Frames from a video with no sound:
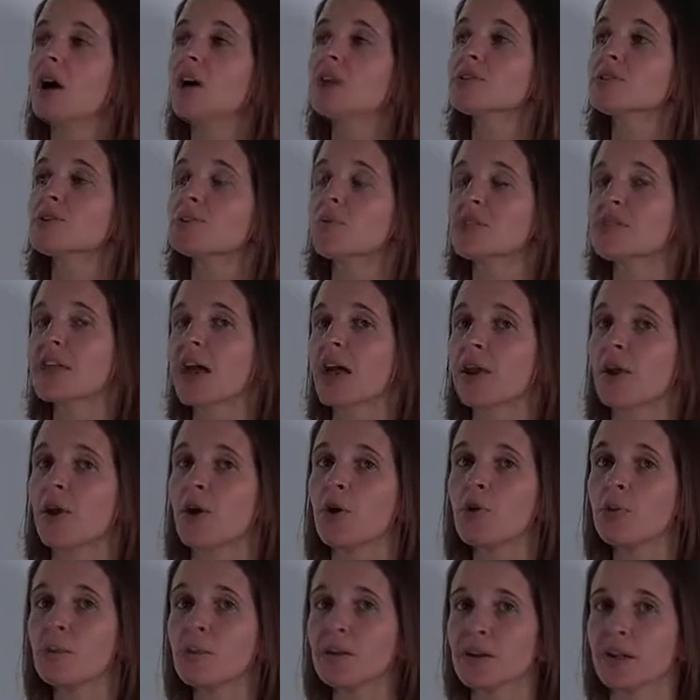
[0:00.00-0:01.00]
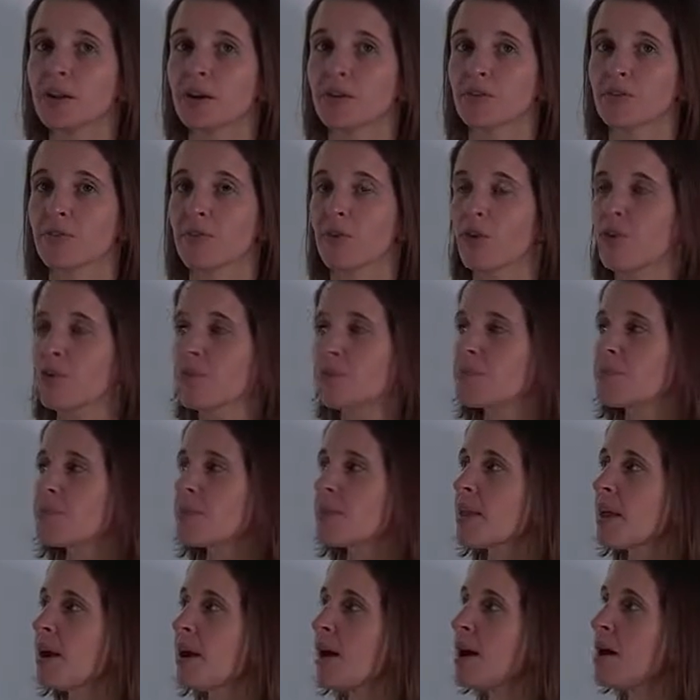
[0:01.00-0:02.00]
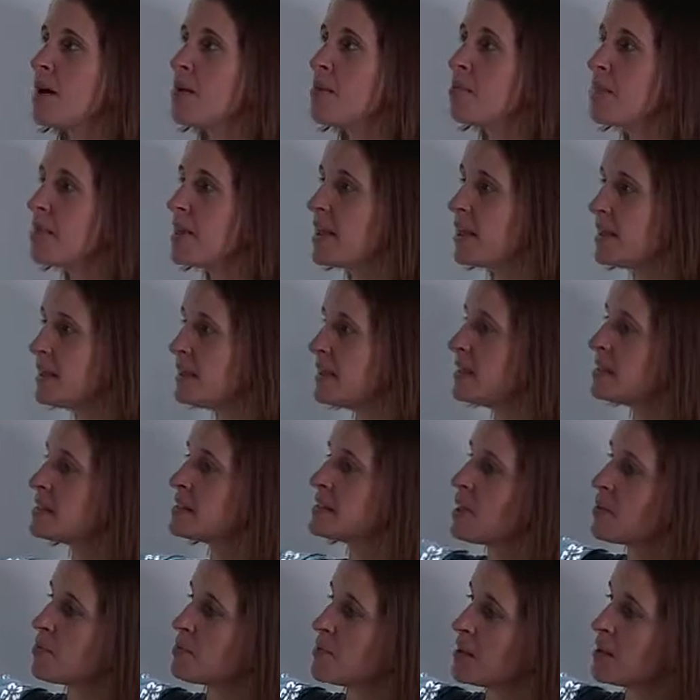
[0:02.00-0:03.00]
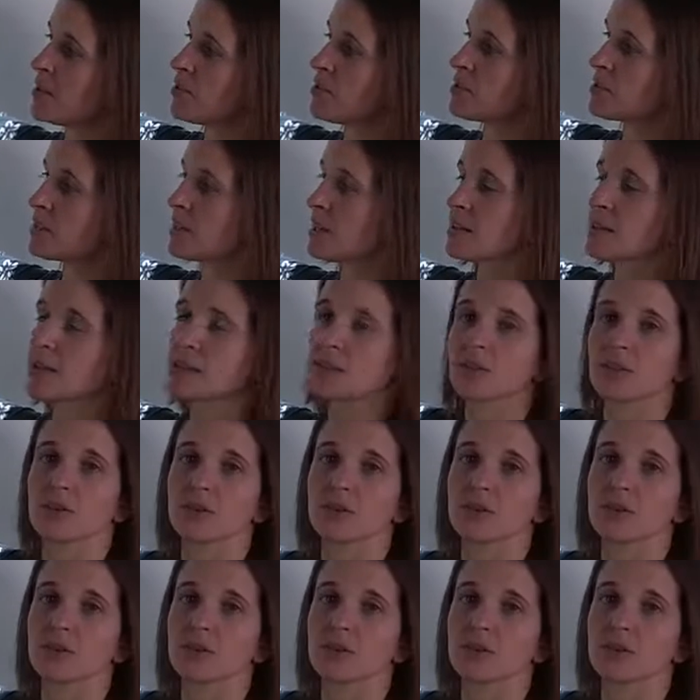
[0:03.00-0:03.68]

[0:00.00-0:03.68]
So with that open interval, it ended up that it looks like this.